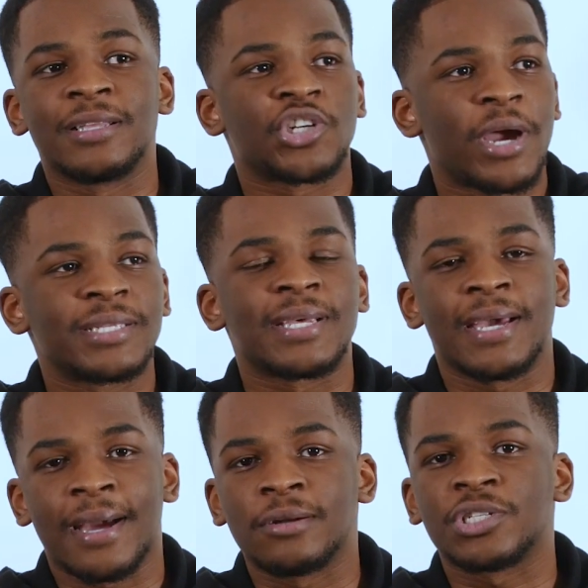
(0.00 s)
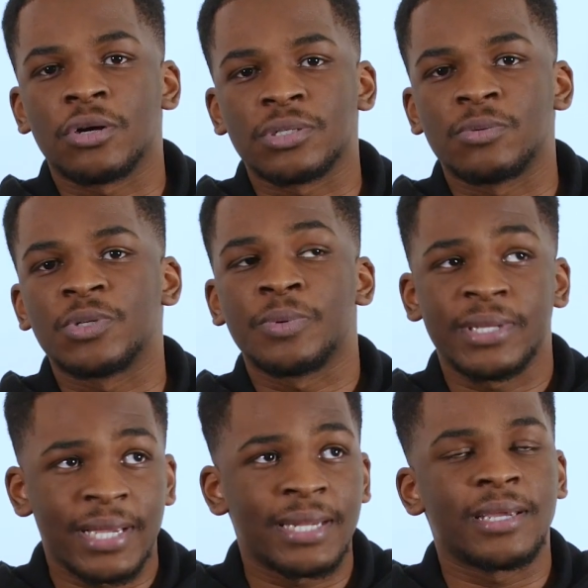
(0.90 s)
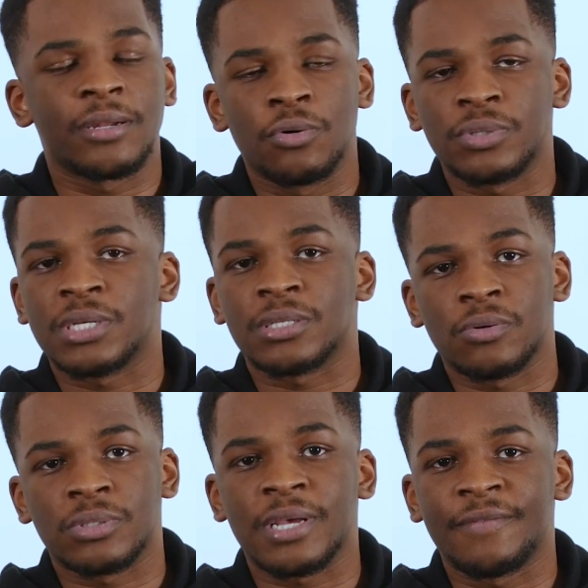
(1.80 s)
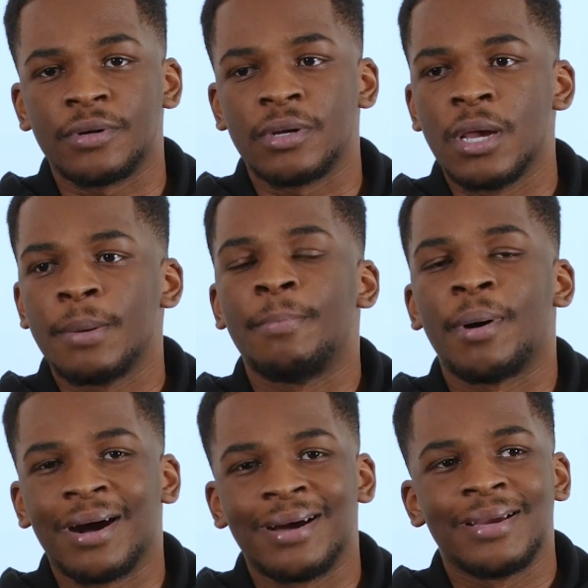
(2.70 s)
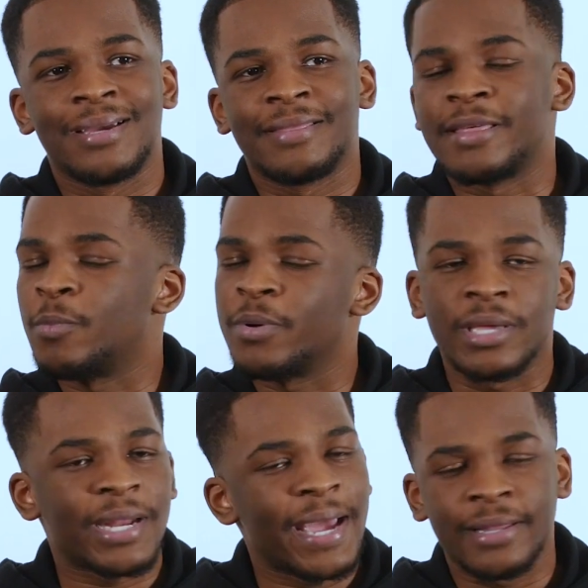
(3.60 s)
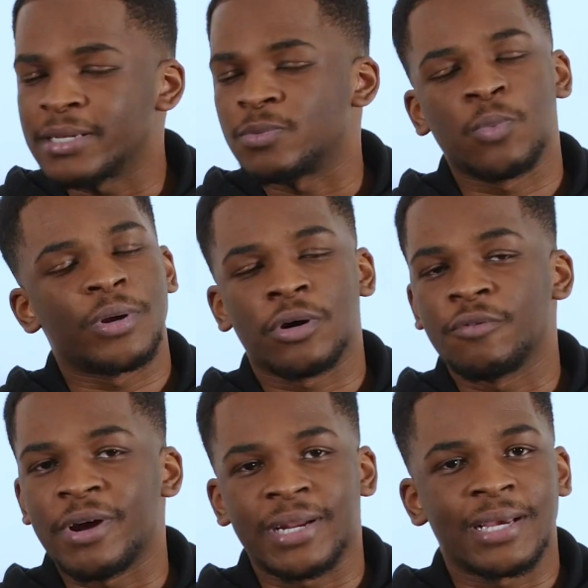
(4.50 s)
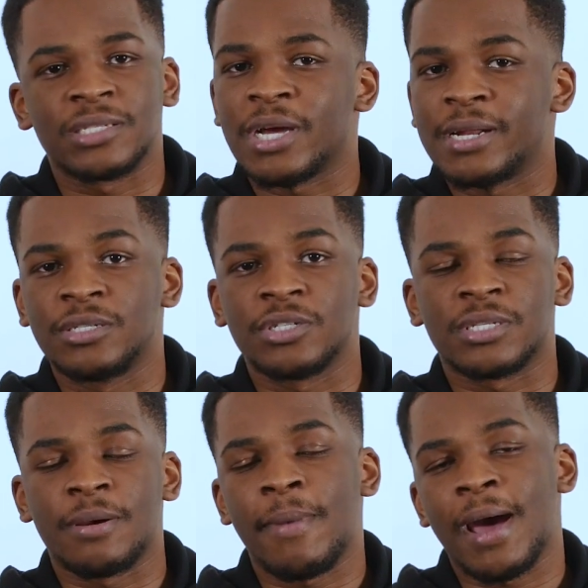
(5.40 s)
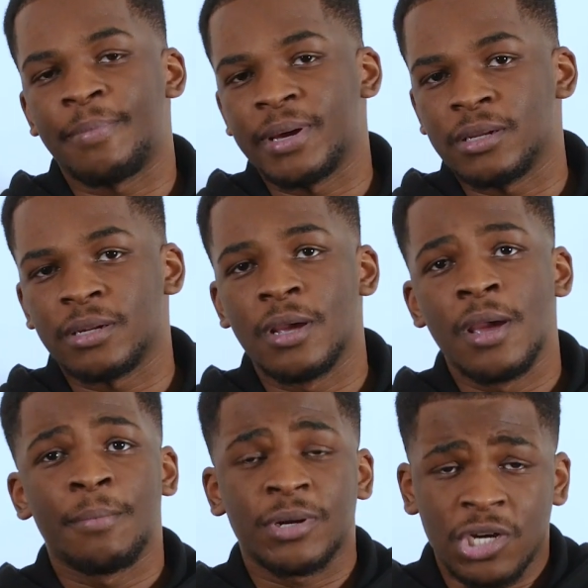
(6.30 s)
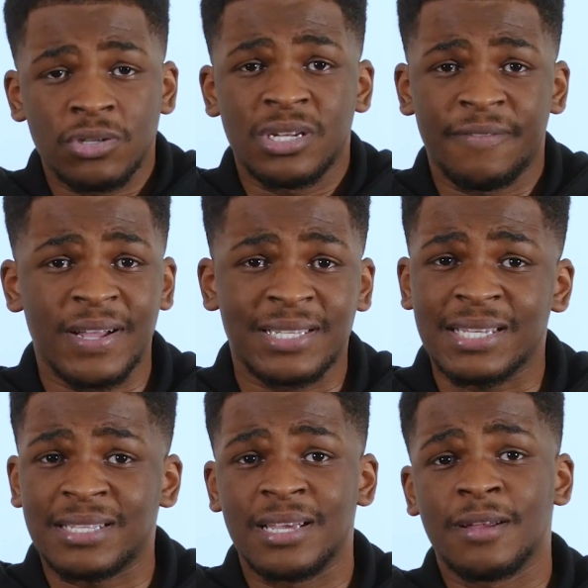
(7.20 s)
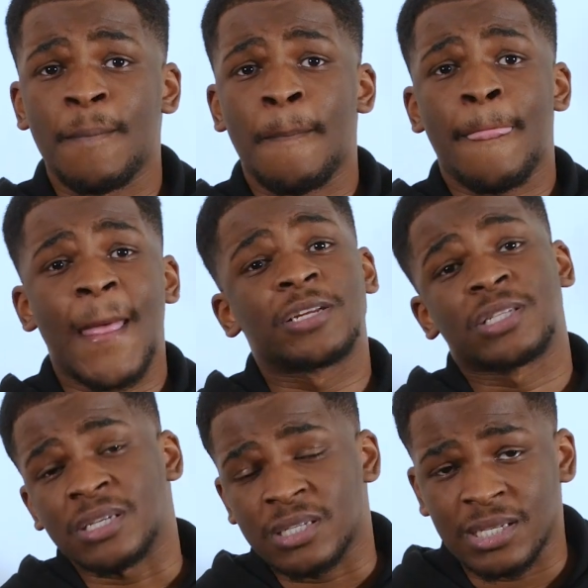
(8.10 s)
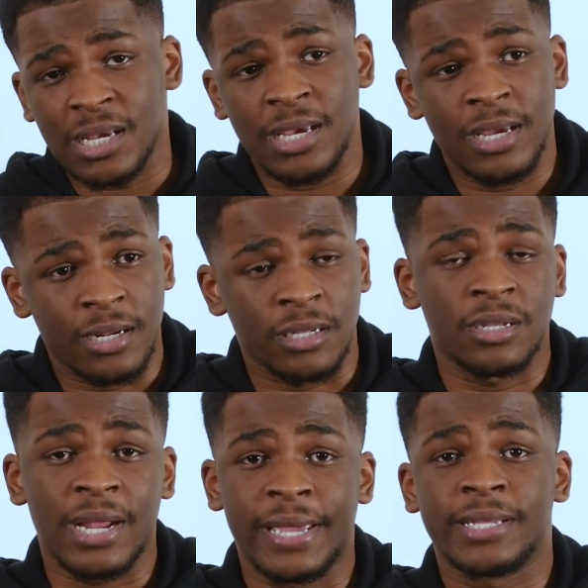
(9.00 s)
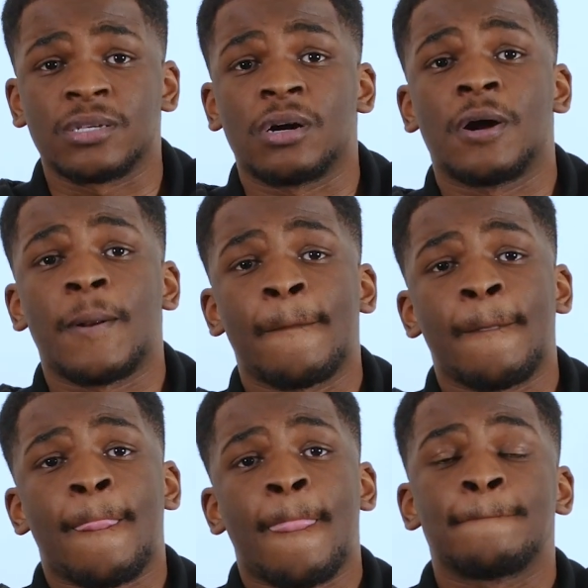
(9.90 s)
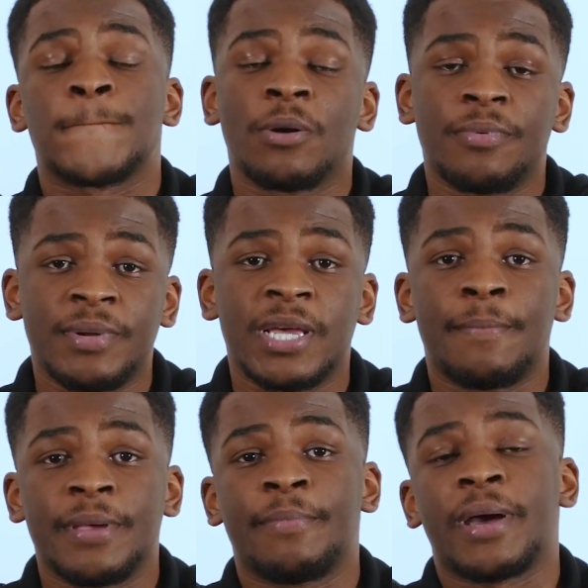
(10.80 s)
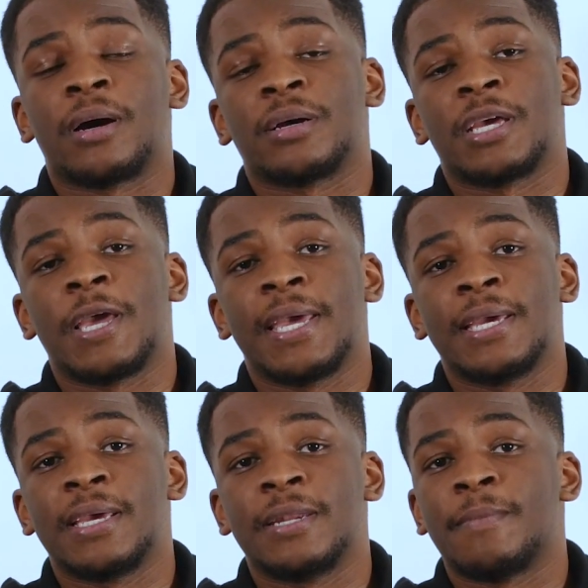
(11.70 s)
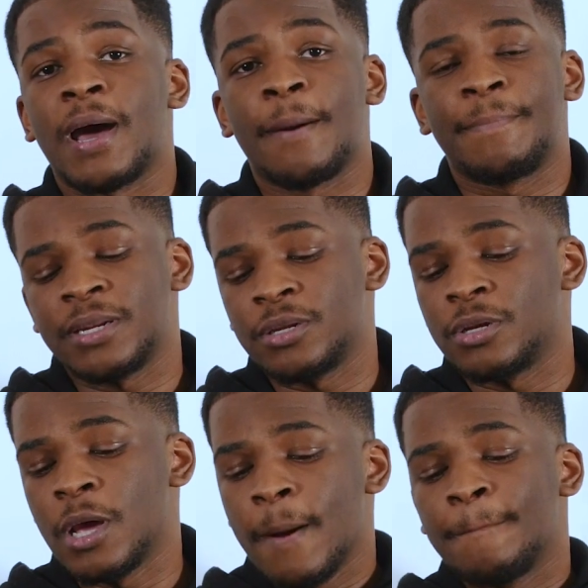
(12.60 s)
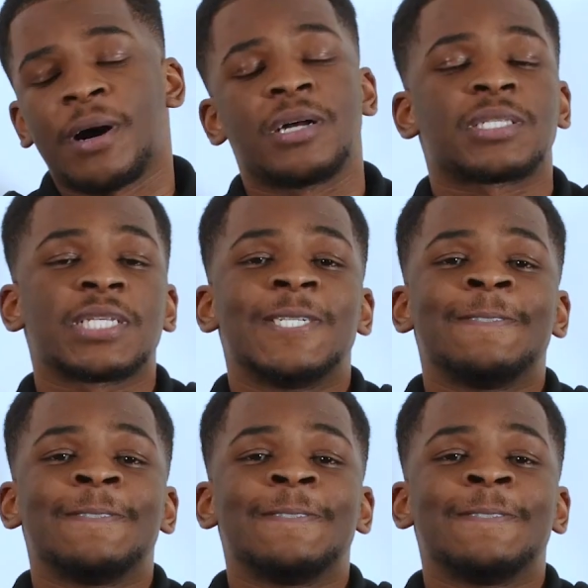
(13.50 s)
try and take out Chelsea, which we did in 06, 07. But they were United as we're not ready as challengers, in my opinion. But Chelsea did fantastic. I just think City and United's are probably a bit better, in my opinion. But